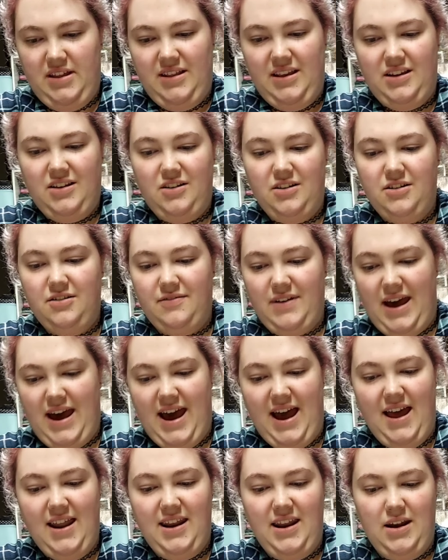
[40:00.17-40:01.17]
have
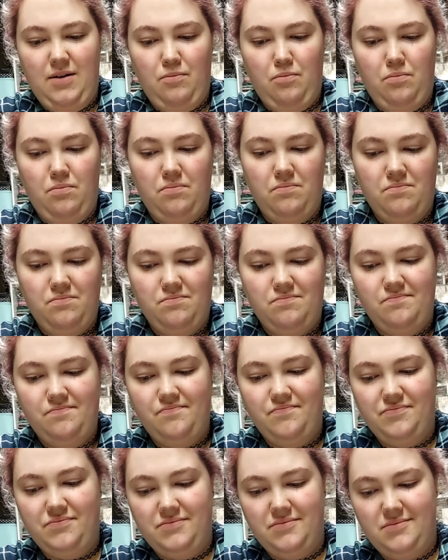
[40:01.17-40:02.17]
added
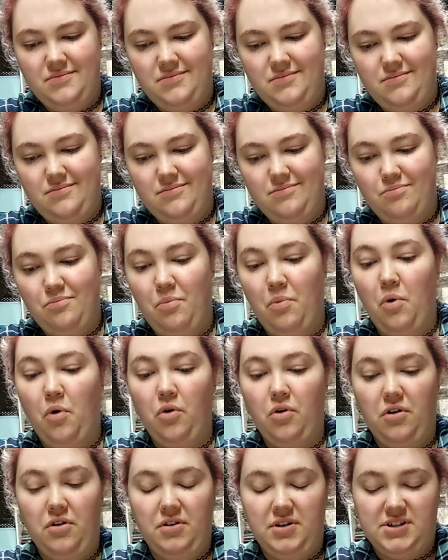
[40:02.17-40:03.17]
more
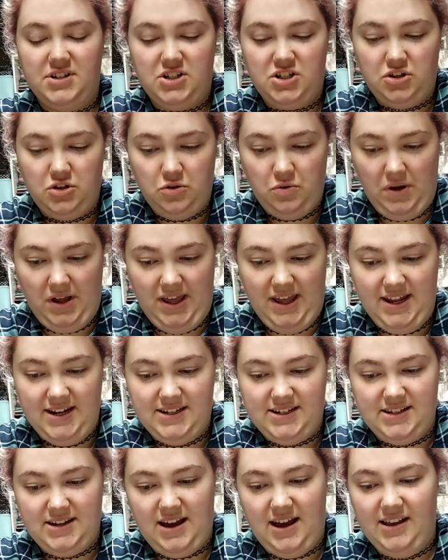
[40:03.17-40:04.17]
to it
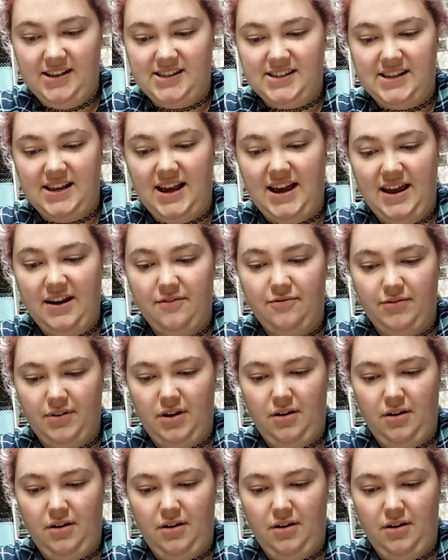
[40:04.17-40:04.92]
aside from